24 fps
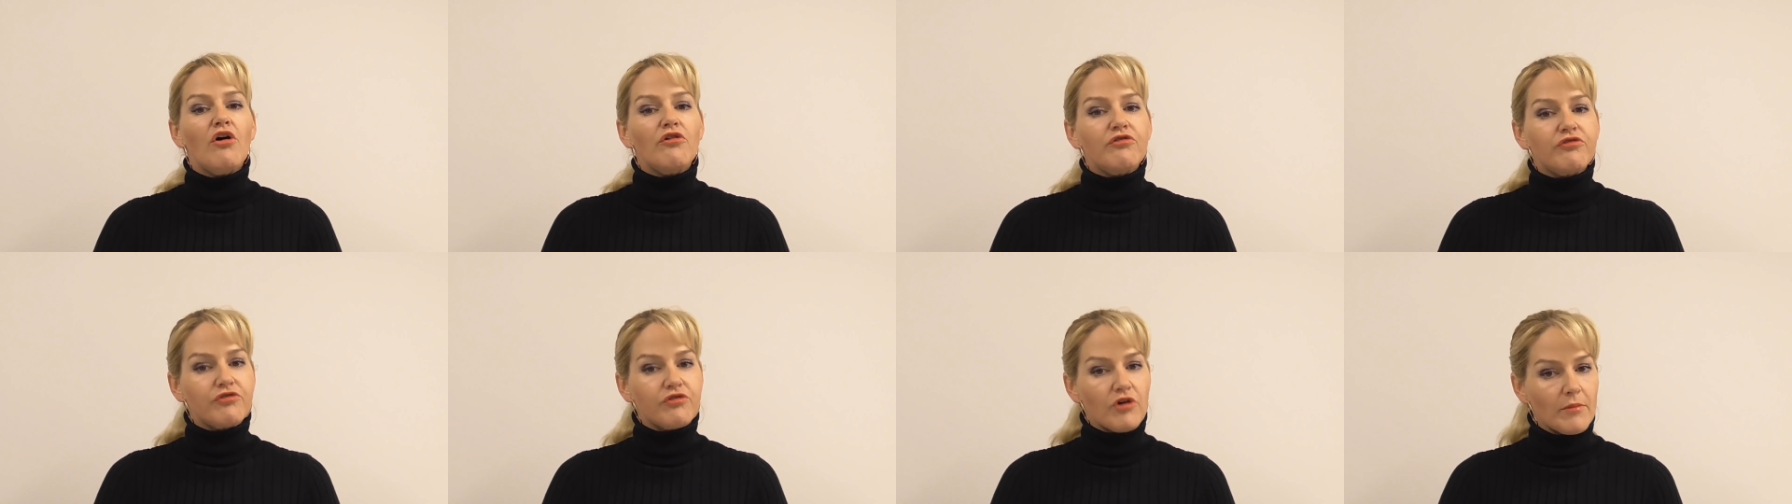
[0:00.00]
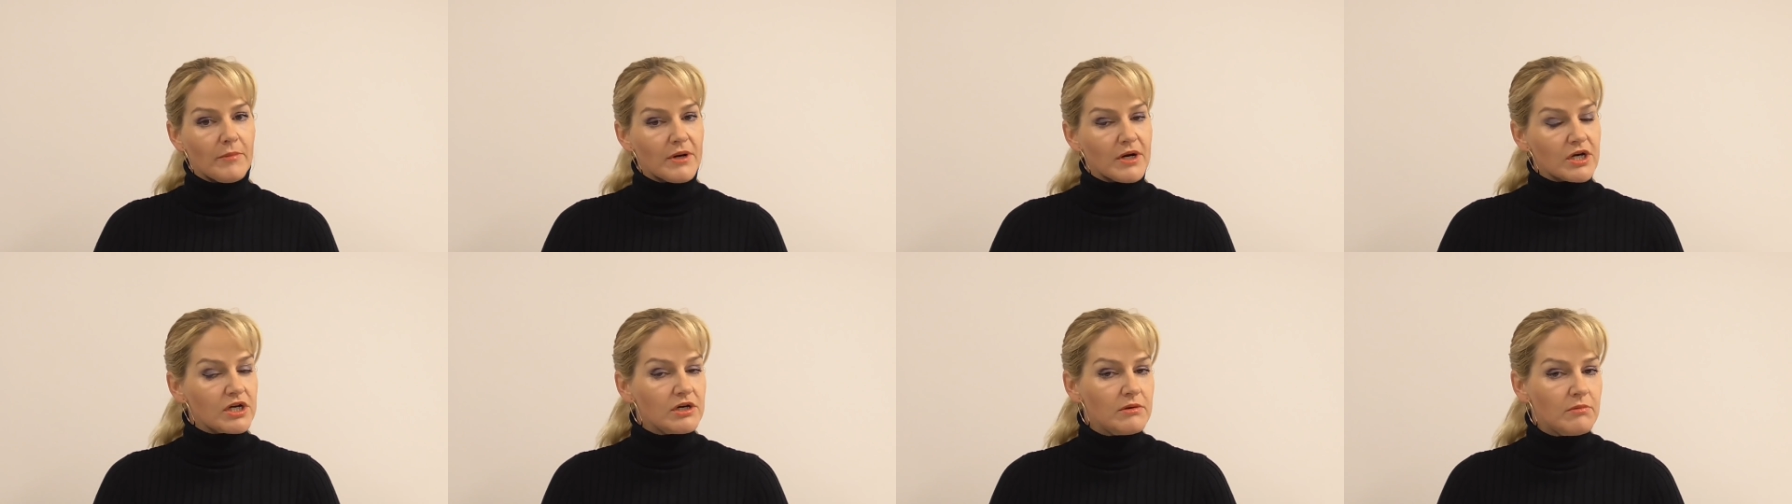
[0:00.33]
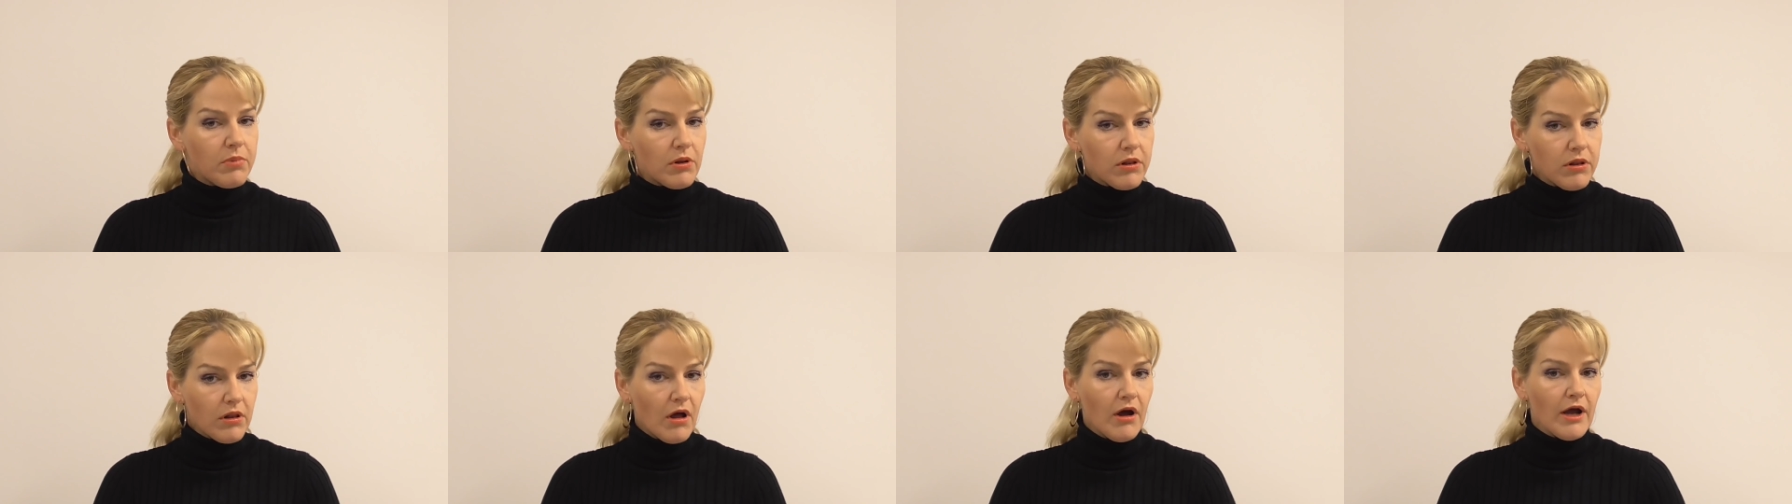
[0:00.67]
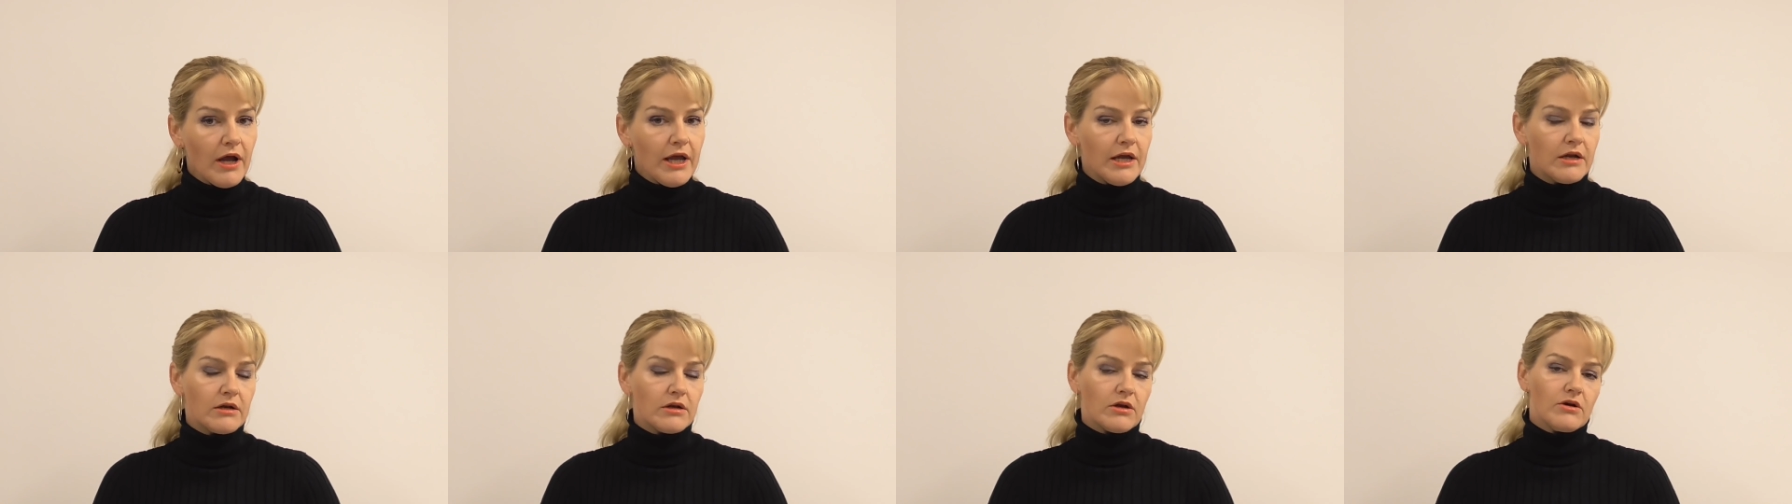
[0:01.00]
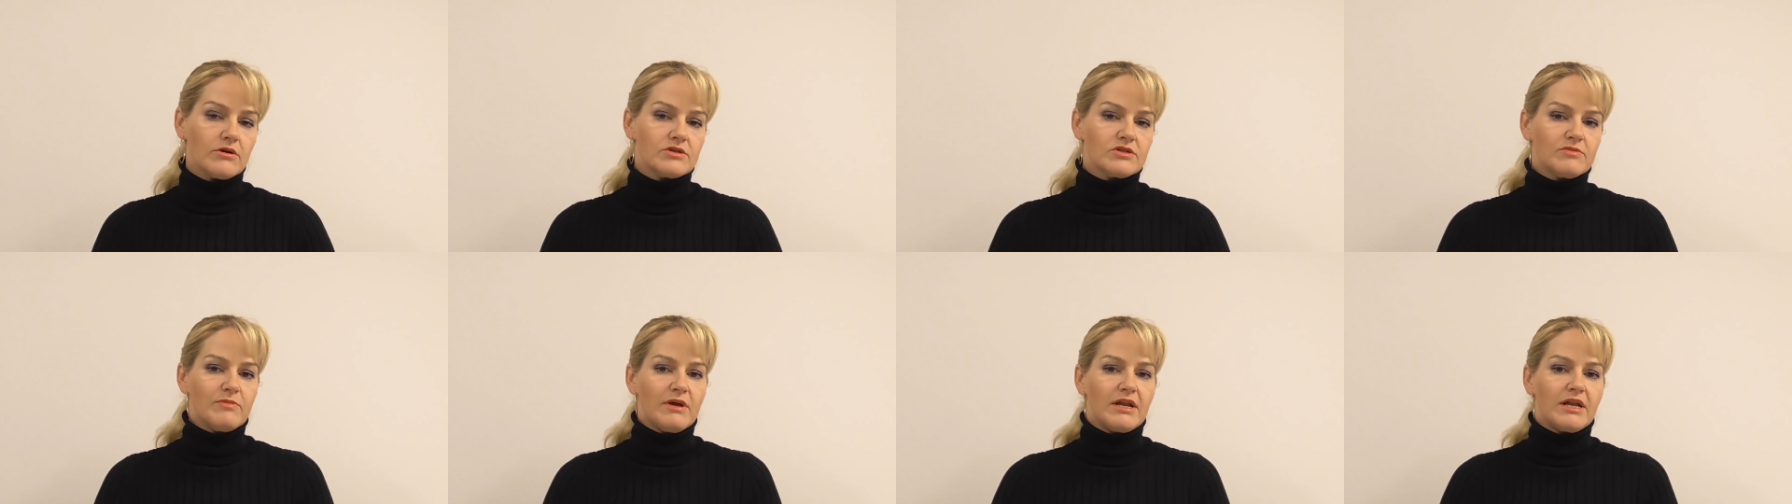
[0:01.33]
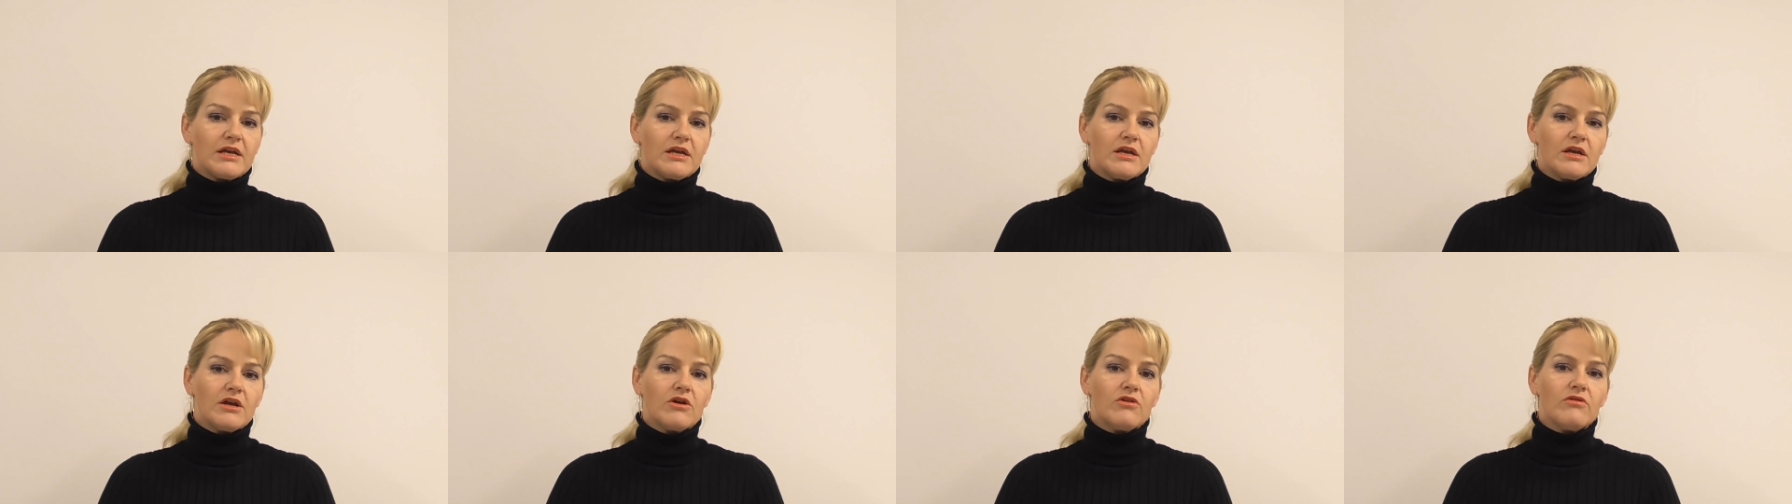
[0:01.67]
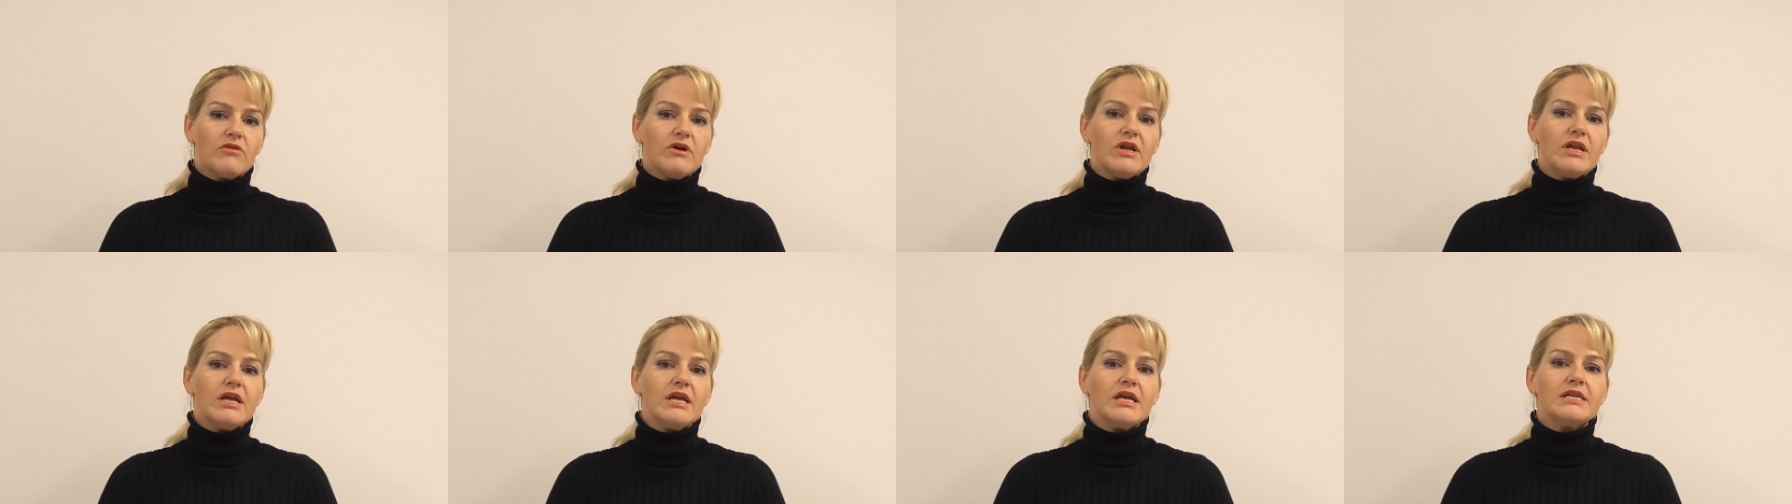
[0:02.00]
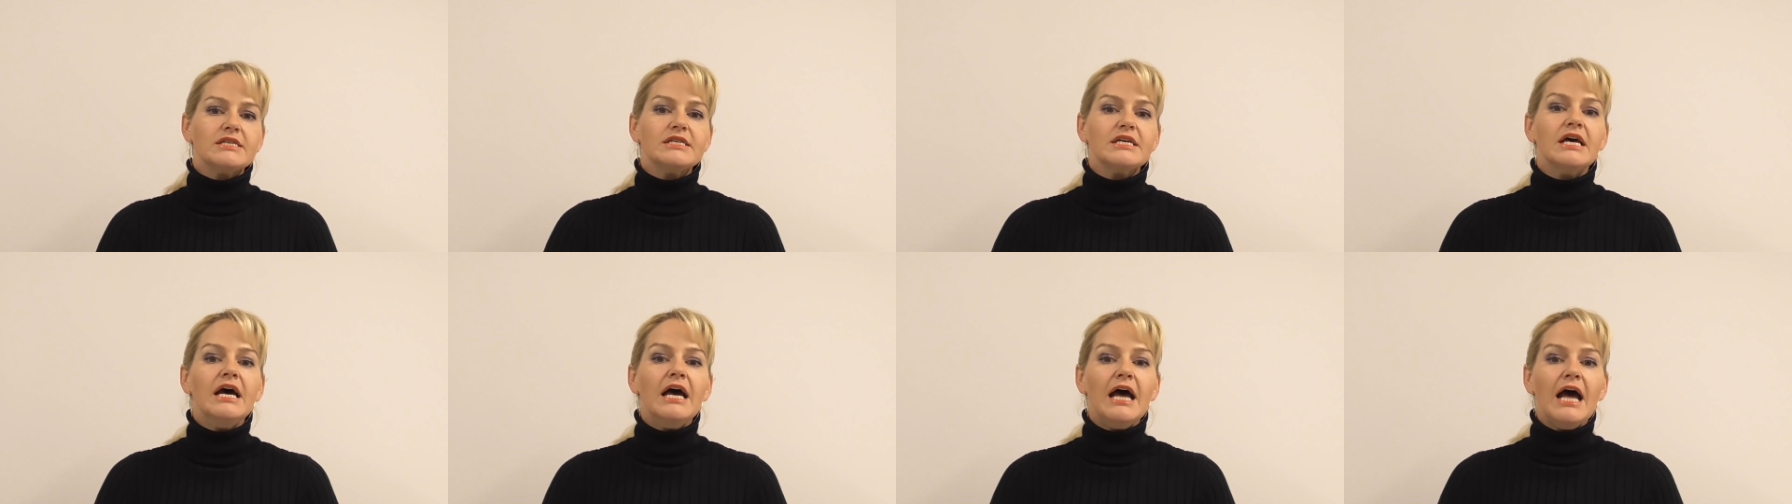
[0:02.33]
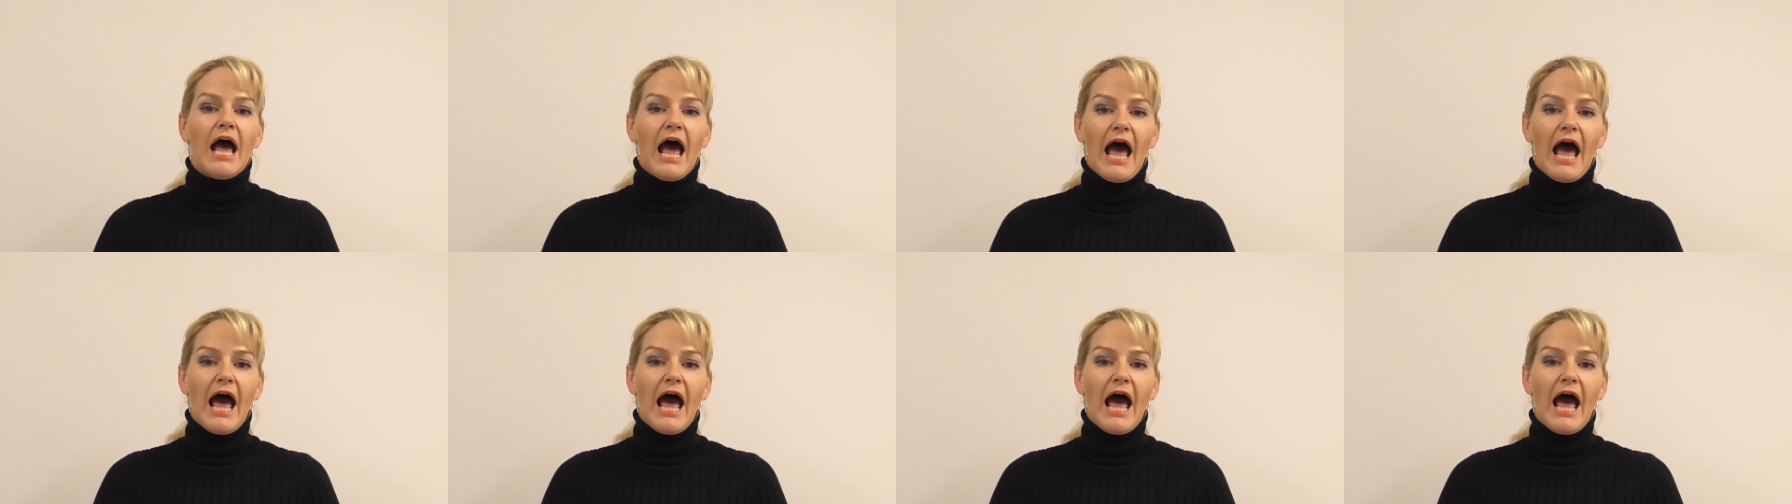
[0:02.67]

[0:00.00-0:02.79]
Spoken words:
from a compliant cosmetic ingredient